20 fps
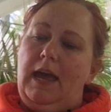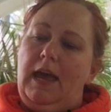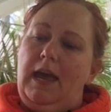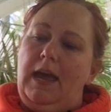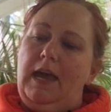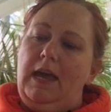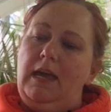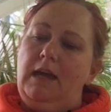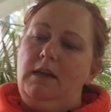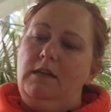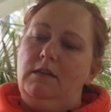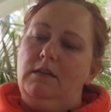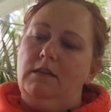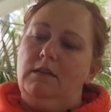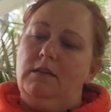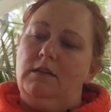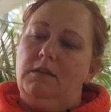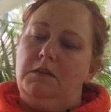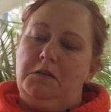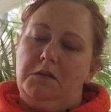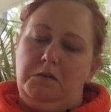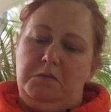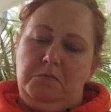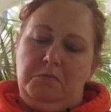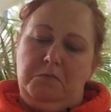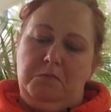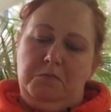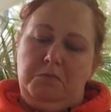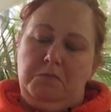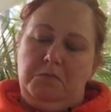8s,
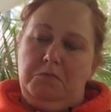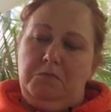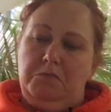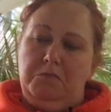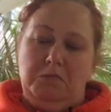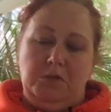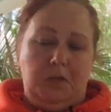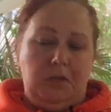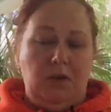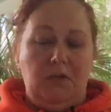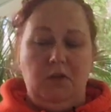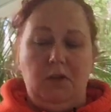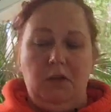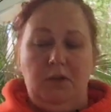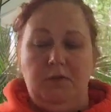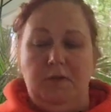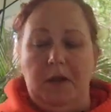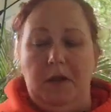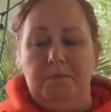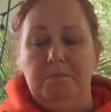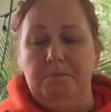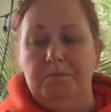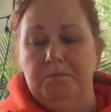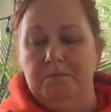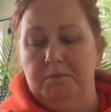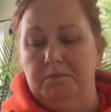several of them,